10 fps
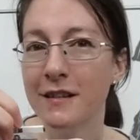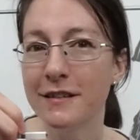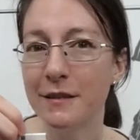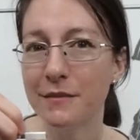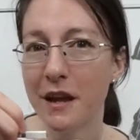
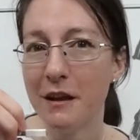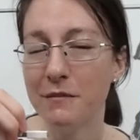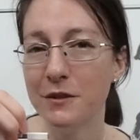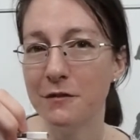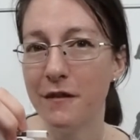
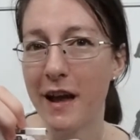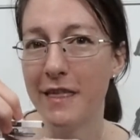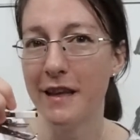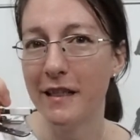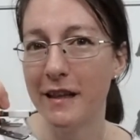sometimes you'll
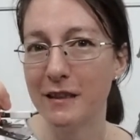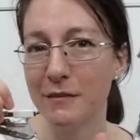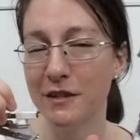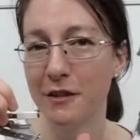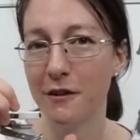find that like the
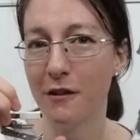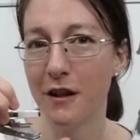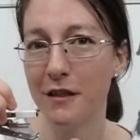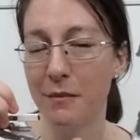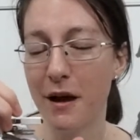material
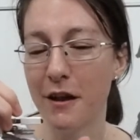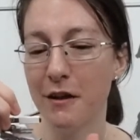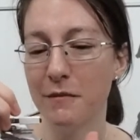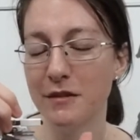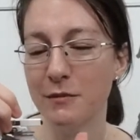on the
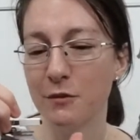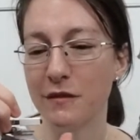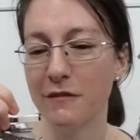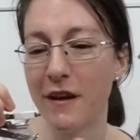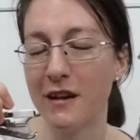bottom is
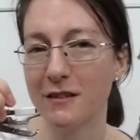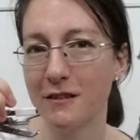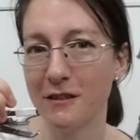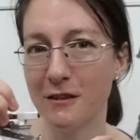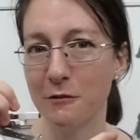moving faster
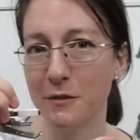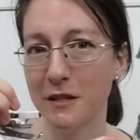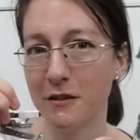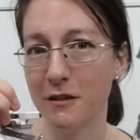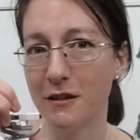than the
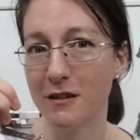material